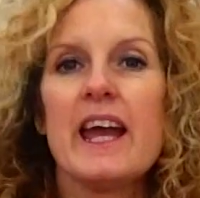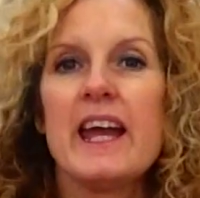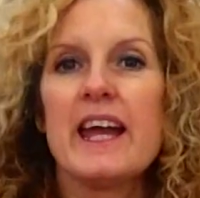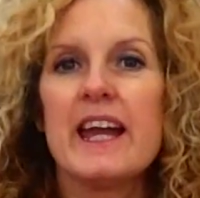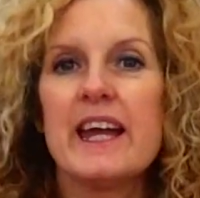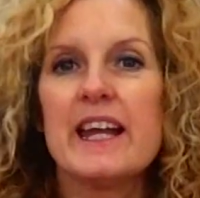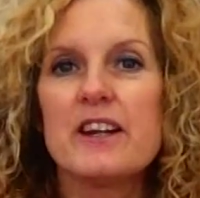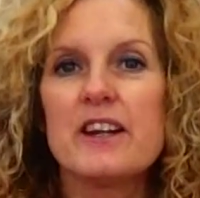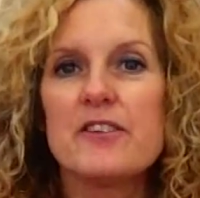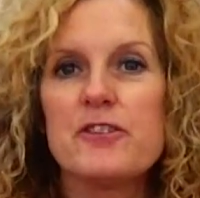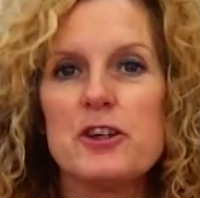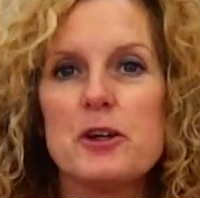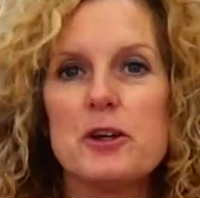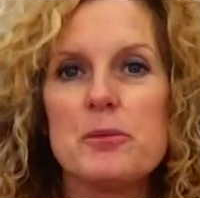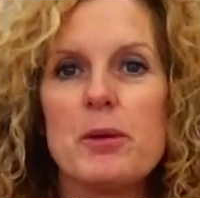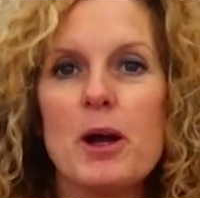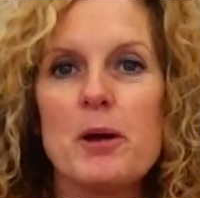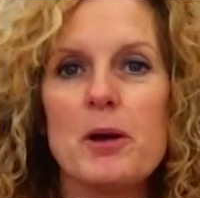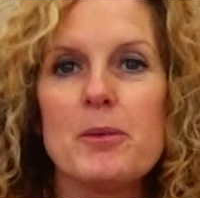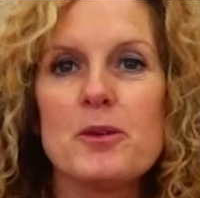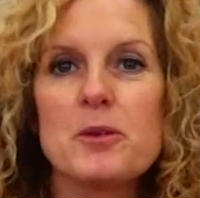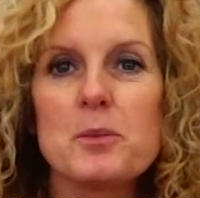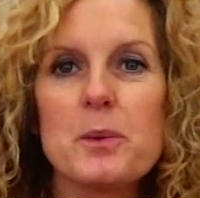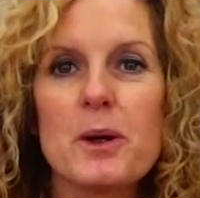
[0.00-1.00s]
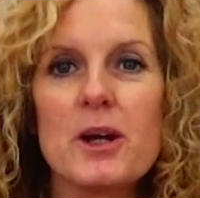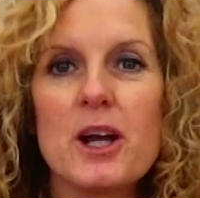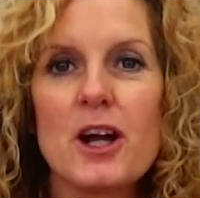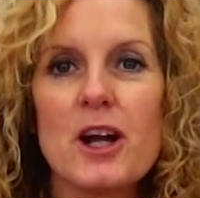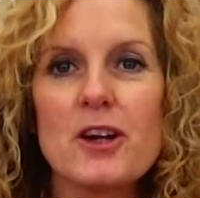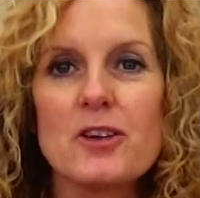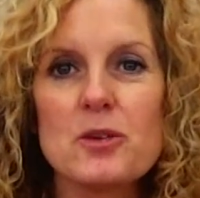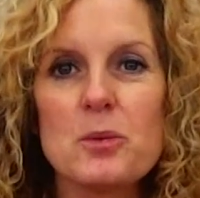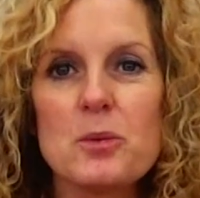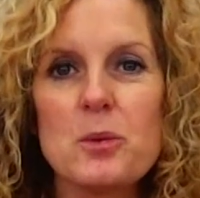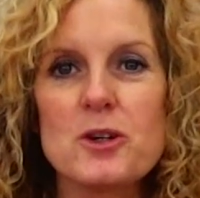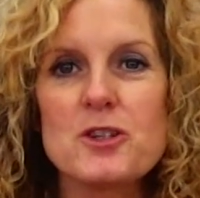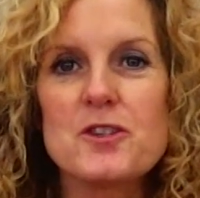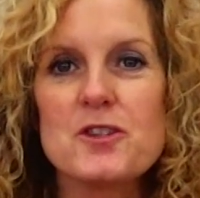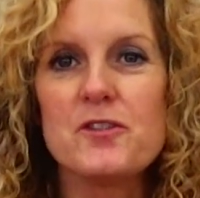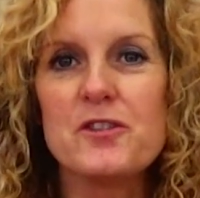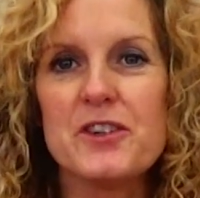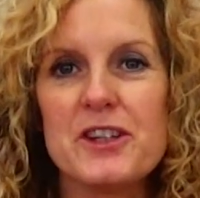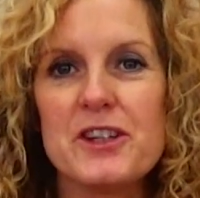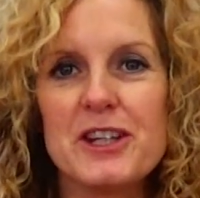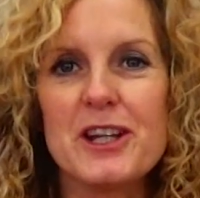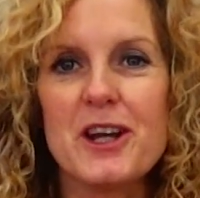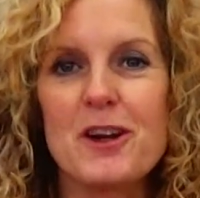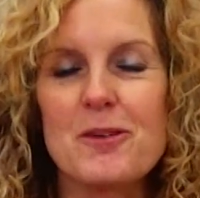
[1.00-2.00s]
In a few moments we're going to watch a
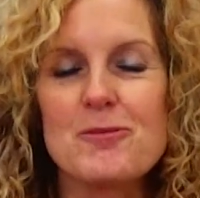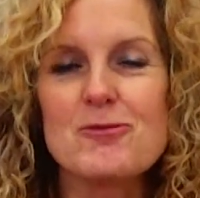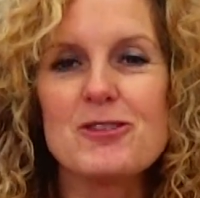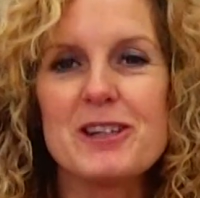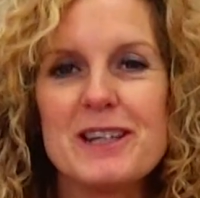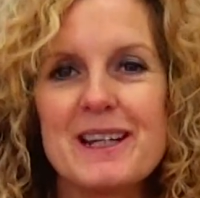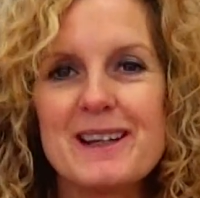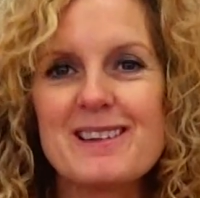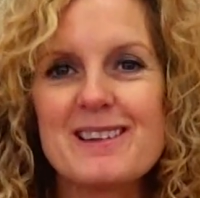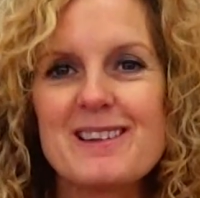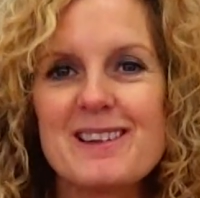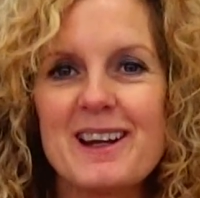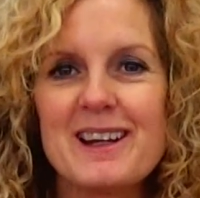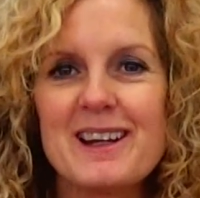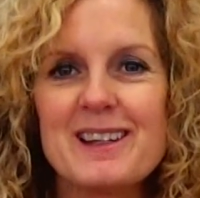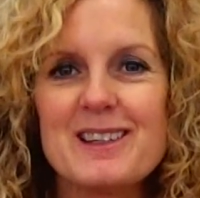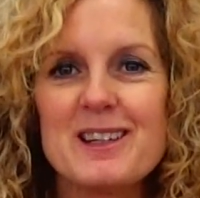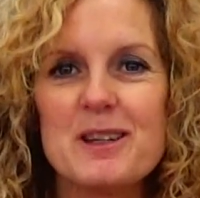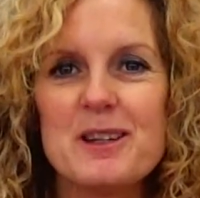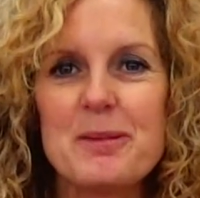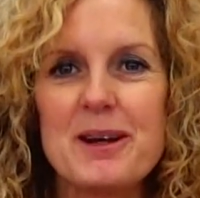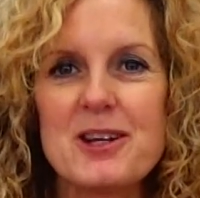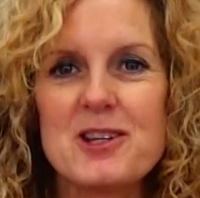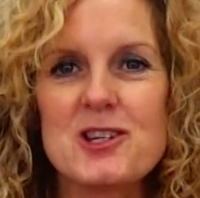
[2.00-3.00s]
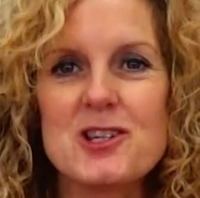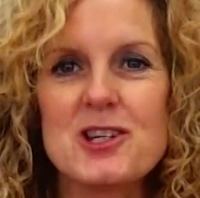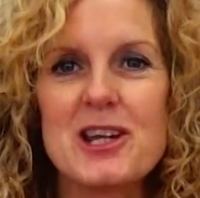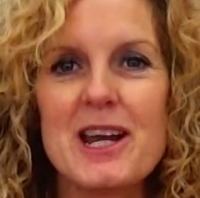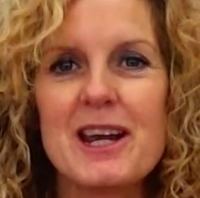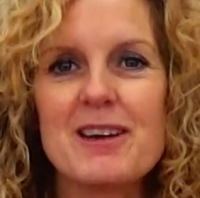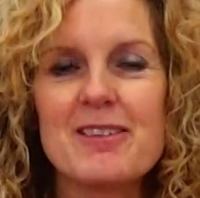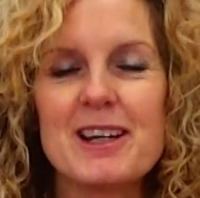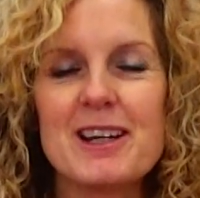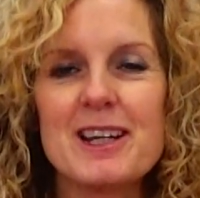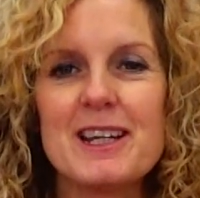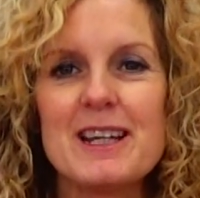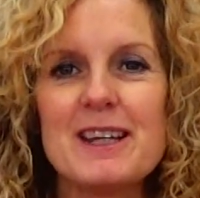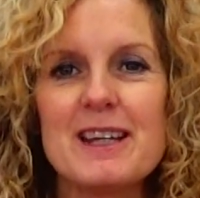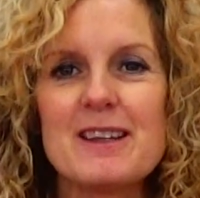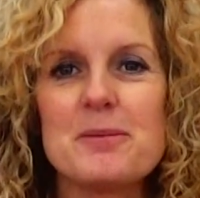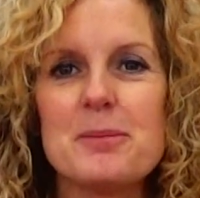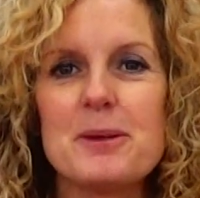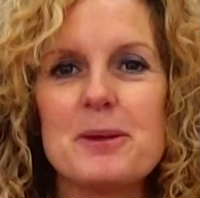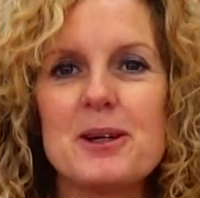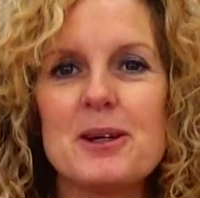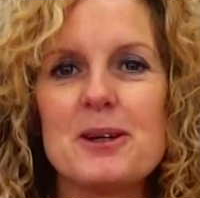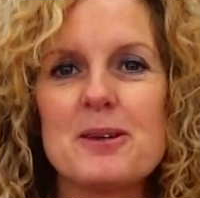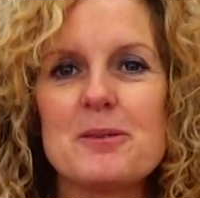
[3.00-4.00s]
video, and I'm really excited about sharing this
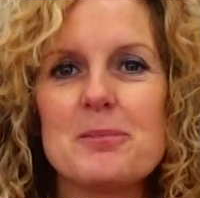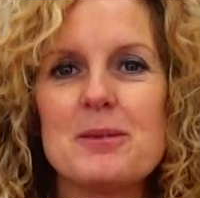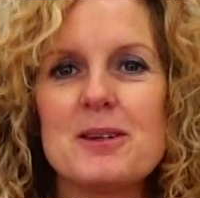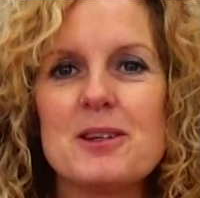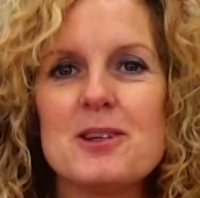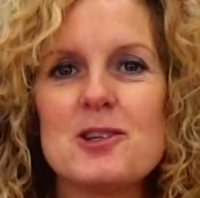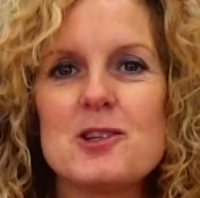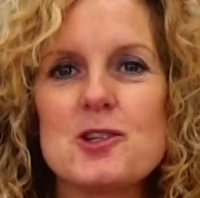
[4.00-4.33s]
because Mrs.